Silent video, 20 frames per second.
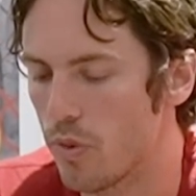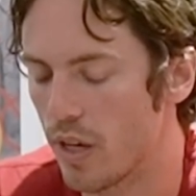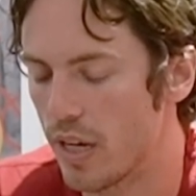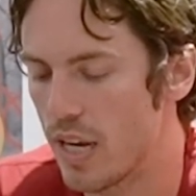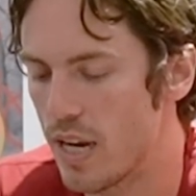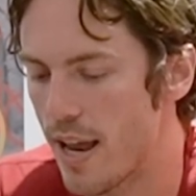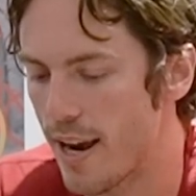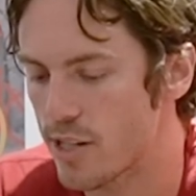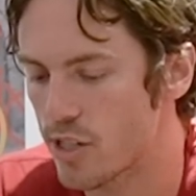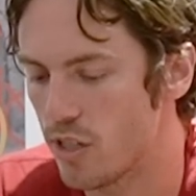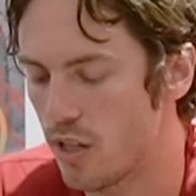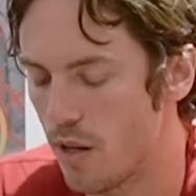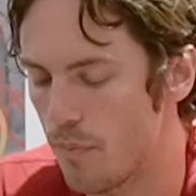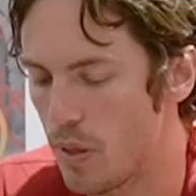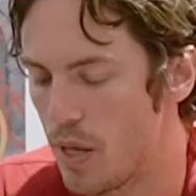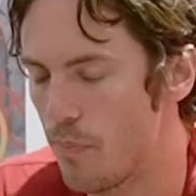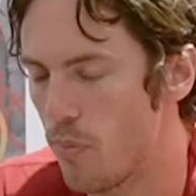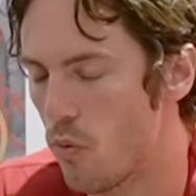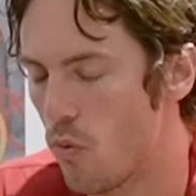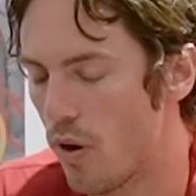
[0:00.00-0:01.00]
The connection that
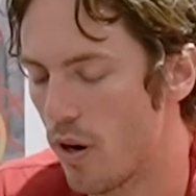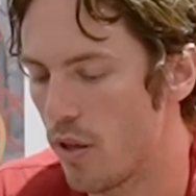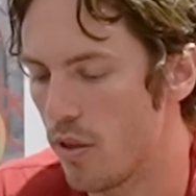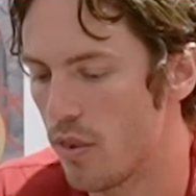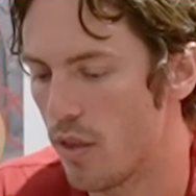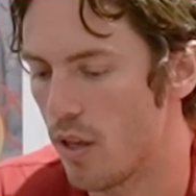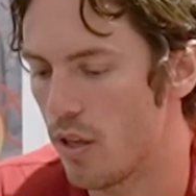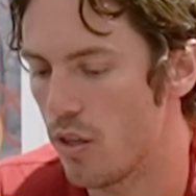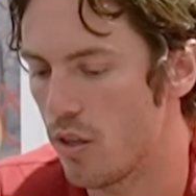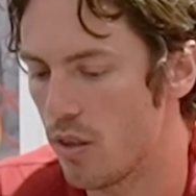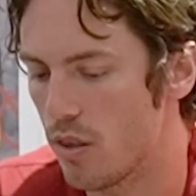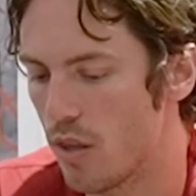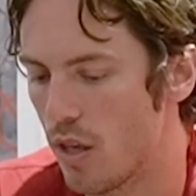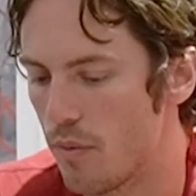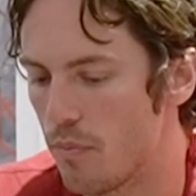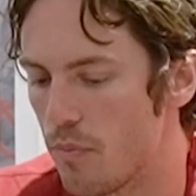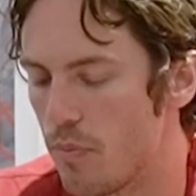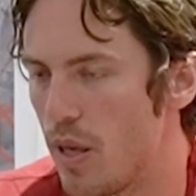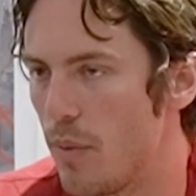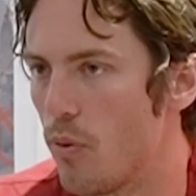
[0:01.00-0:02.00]
people want that
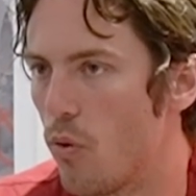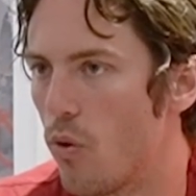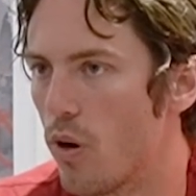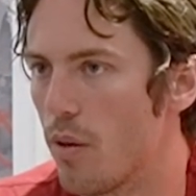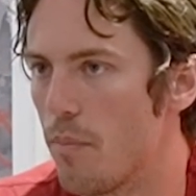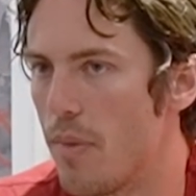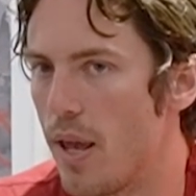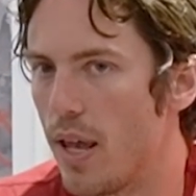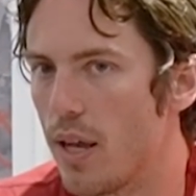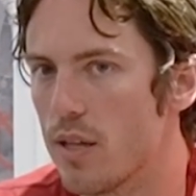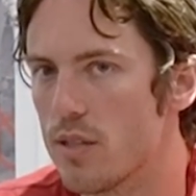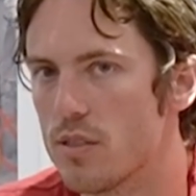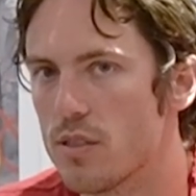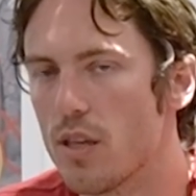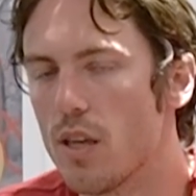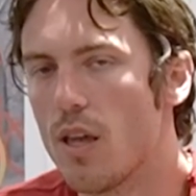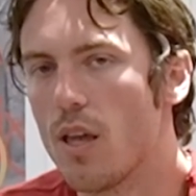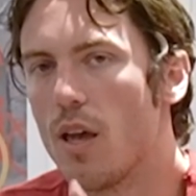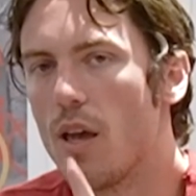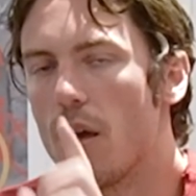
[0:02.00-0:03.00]
that people want to make
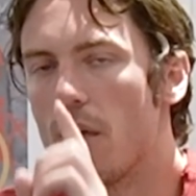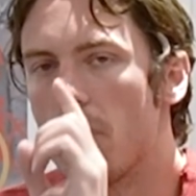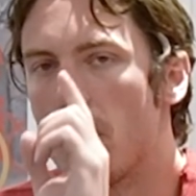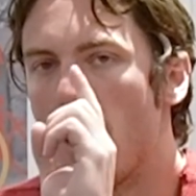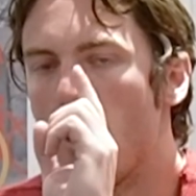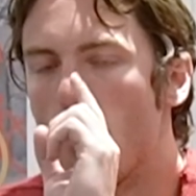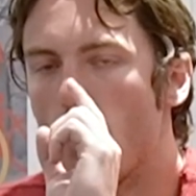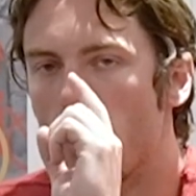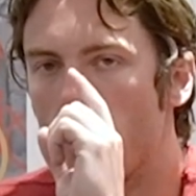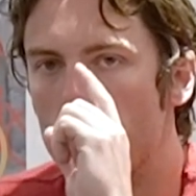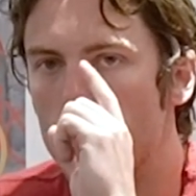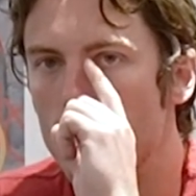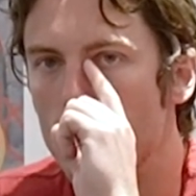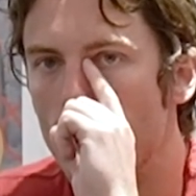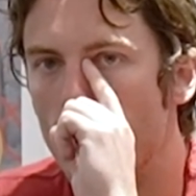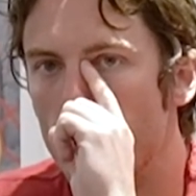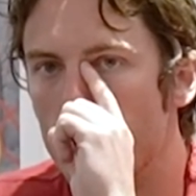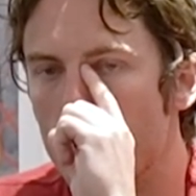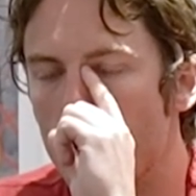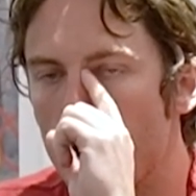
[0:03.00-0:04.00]
is they want to be
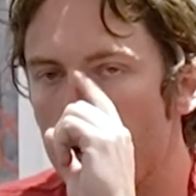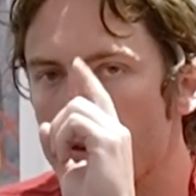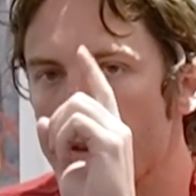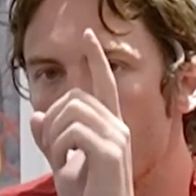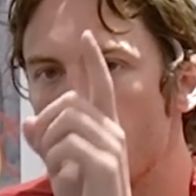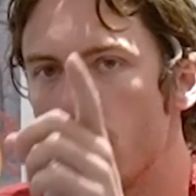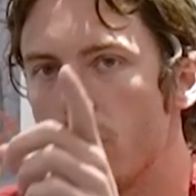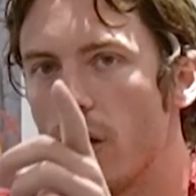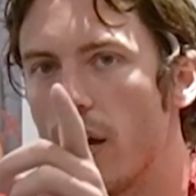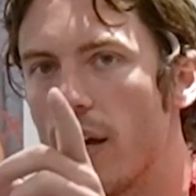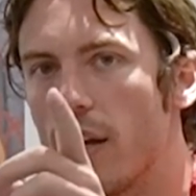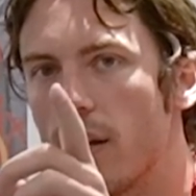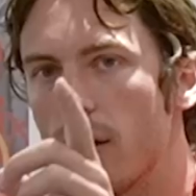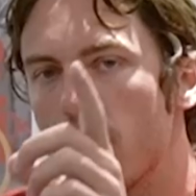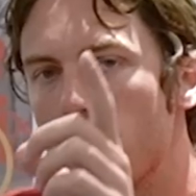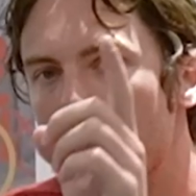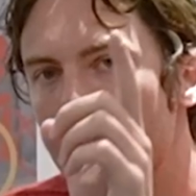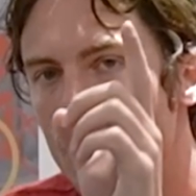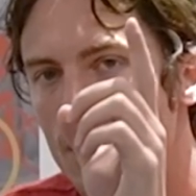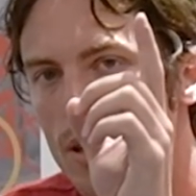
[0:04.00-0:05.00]
like, oh shit,
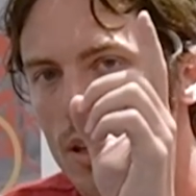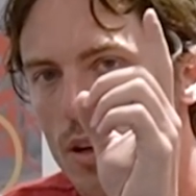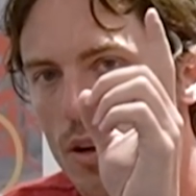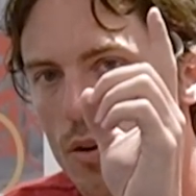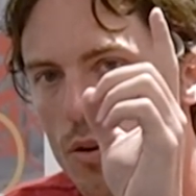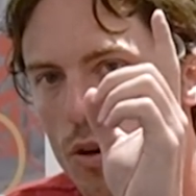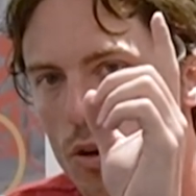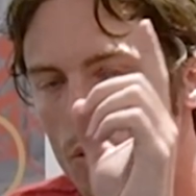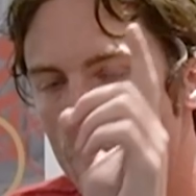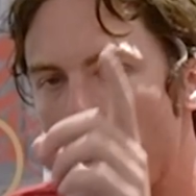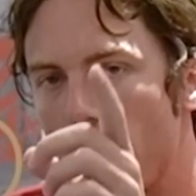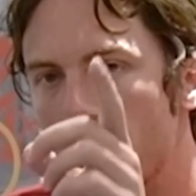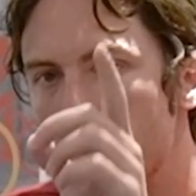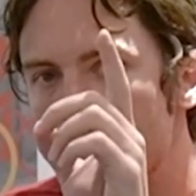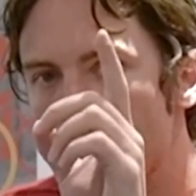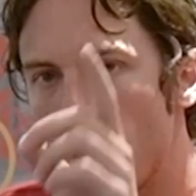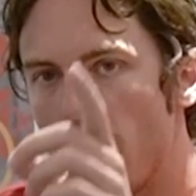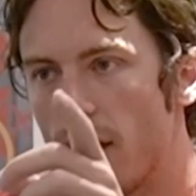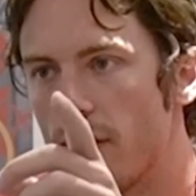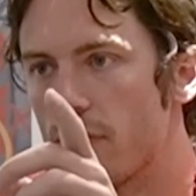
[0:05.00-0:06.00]
you know,
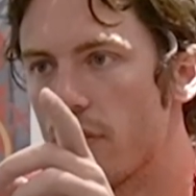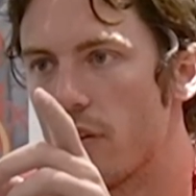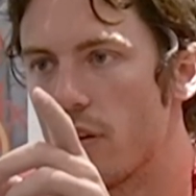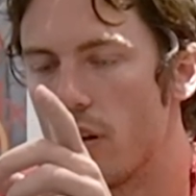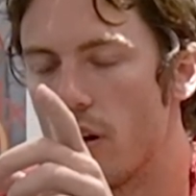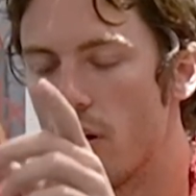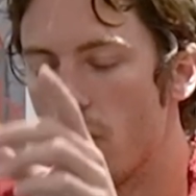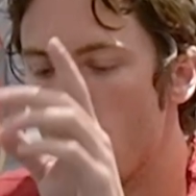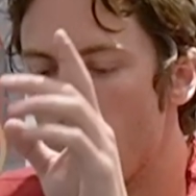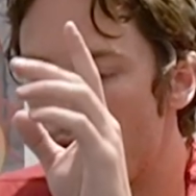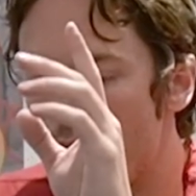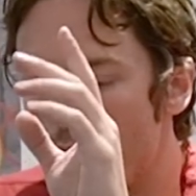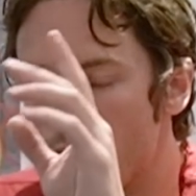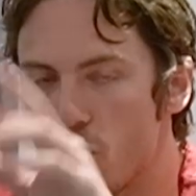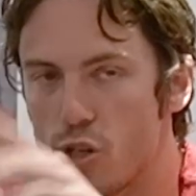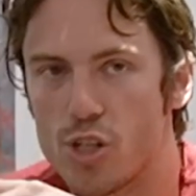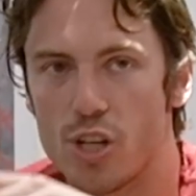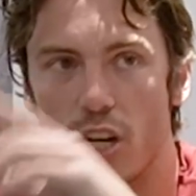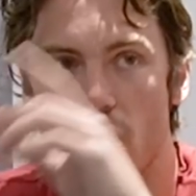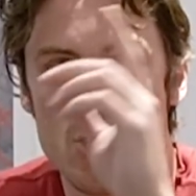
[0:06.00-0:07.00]
Greg's life, or you know, oh
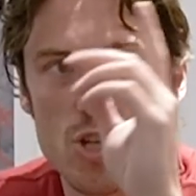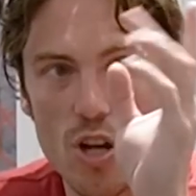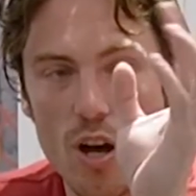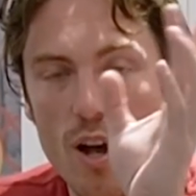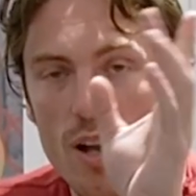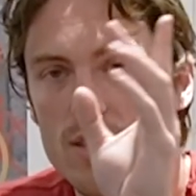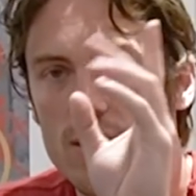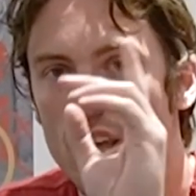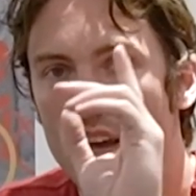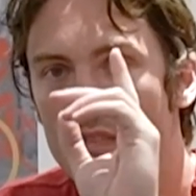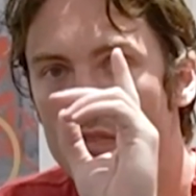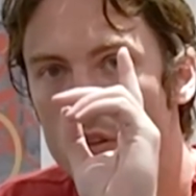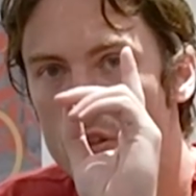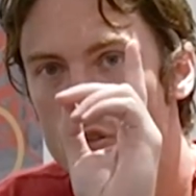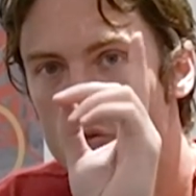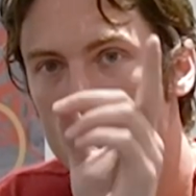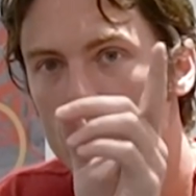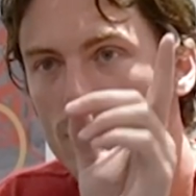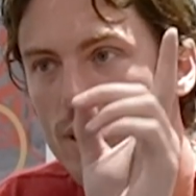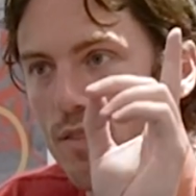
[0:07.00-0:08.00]
shit, John's life
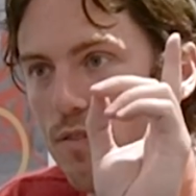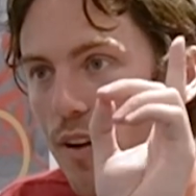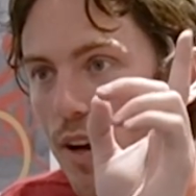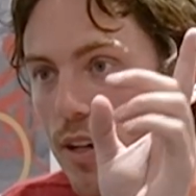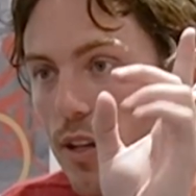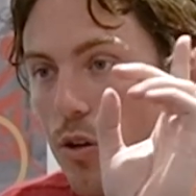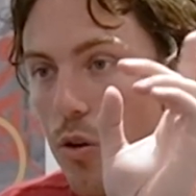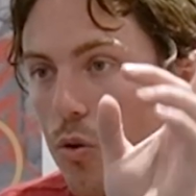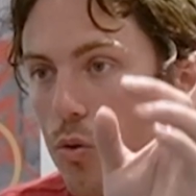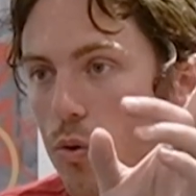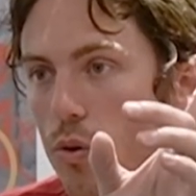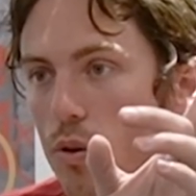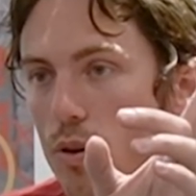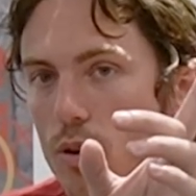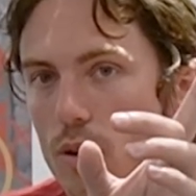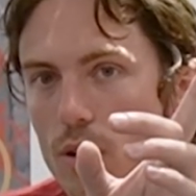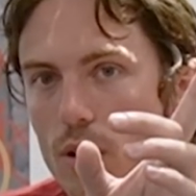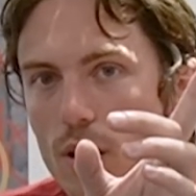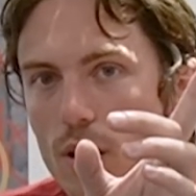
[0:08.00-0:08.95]
looks really fucking cool,